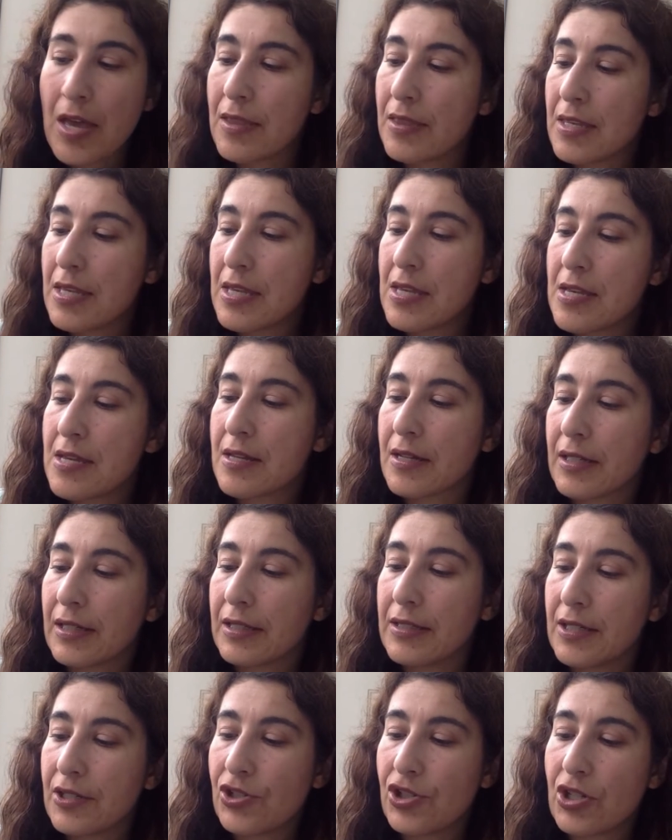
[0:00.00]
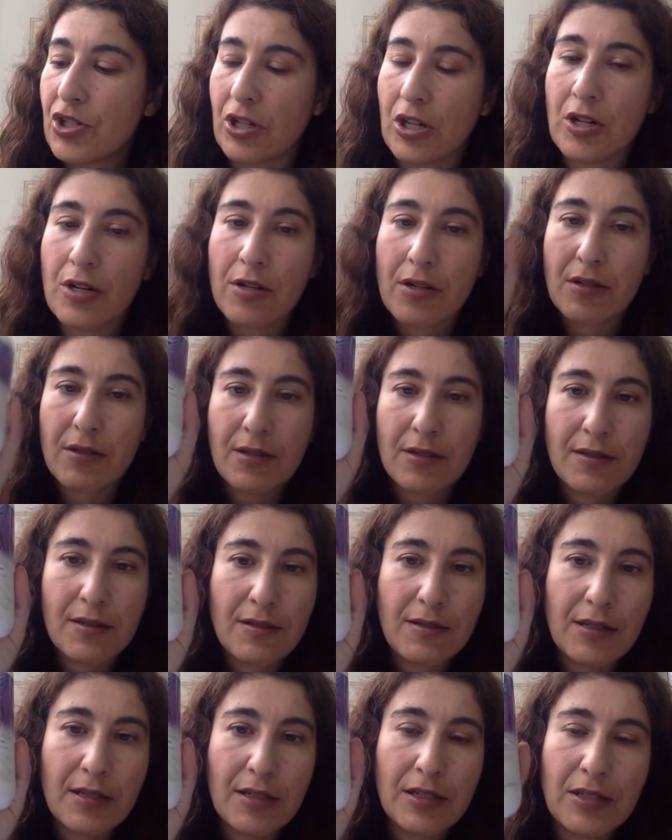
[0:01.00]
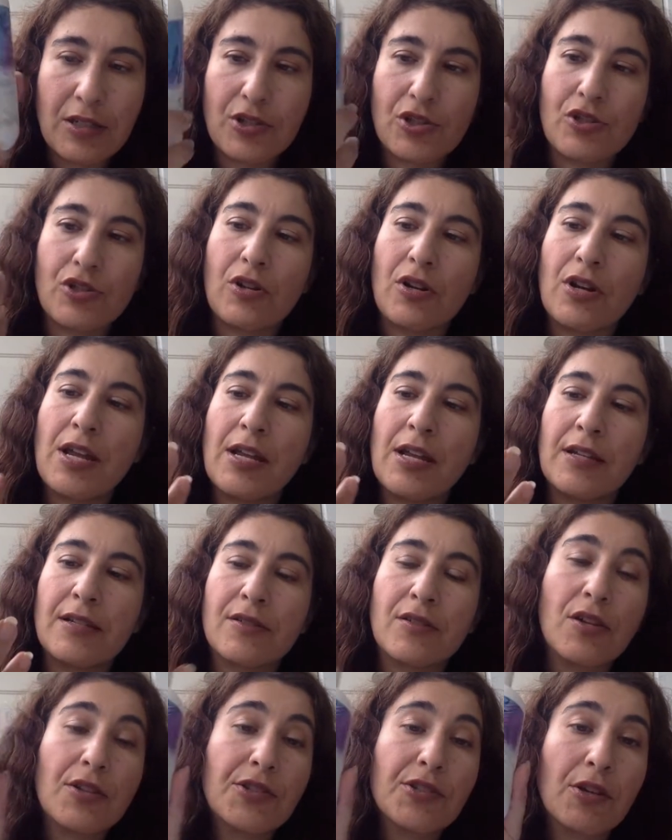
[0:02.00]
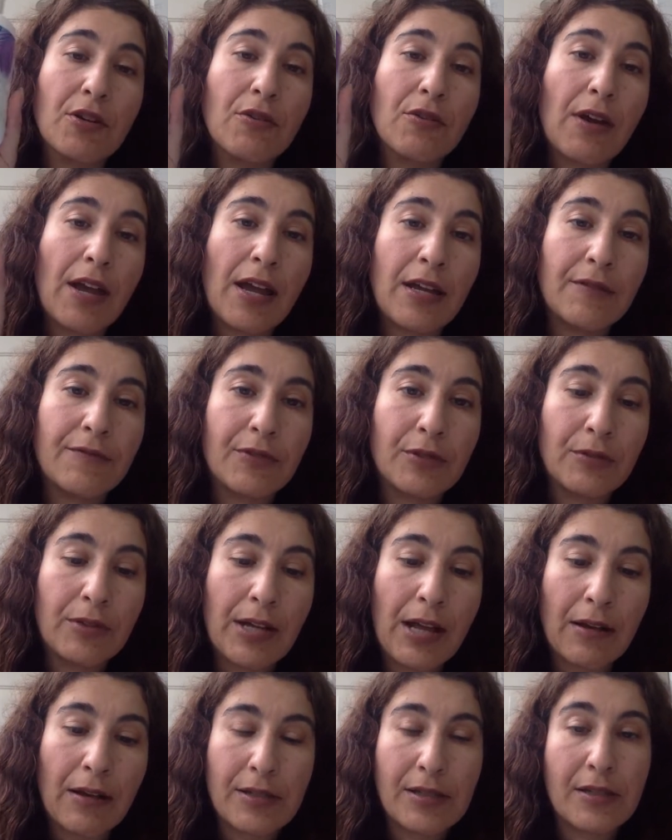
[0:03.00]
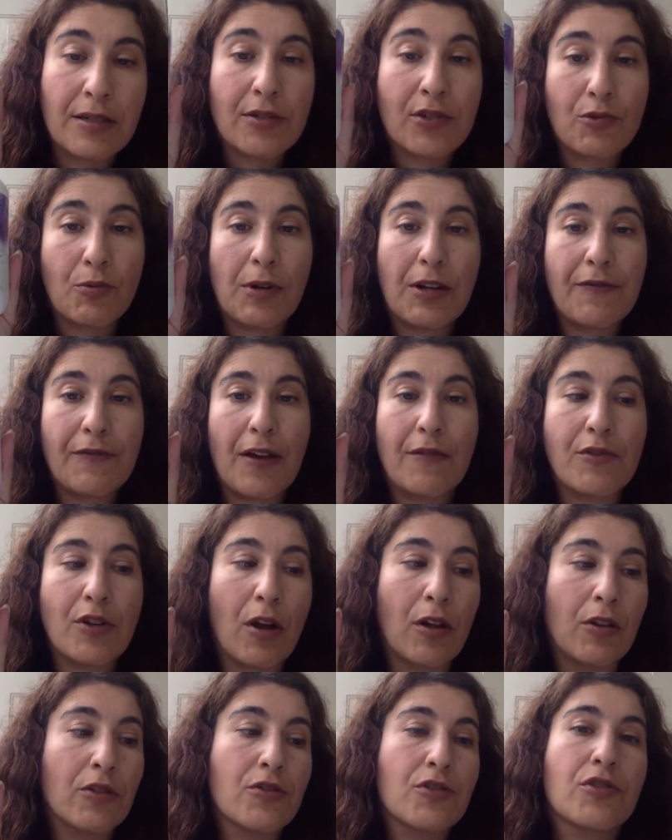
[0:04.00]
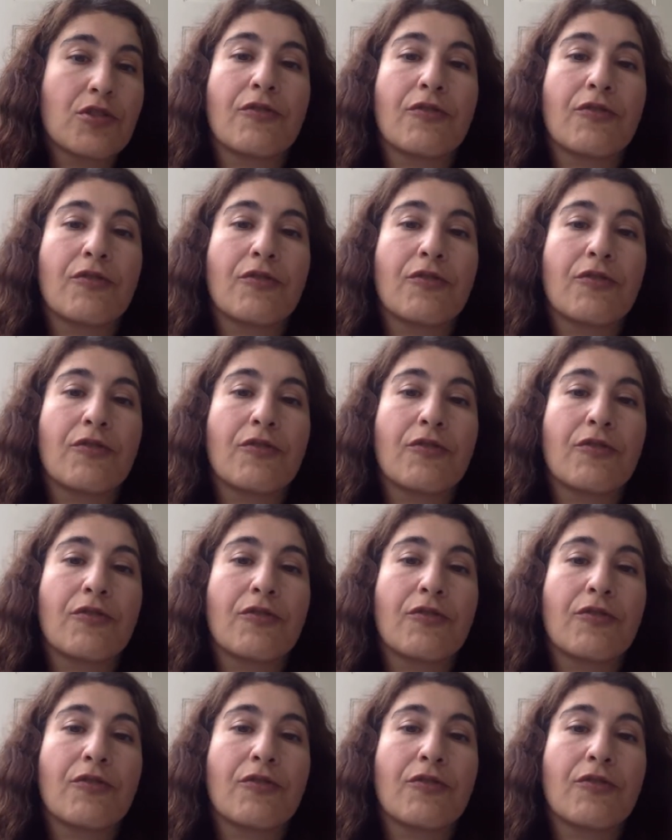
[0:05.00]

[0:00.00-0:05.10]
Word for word: The conditioner, this is the conditioner, it is also eight fluid ounces, twenty-five dollars.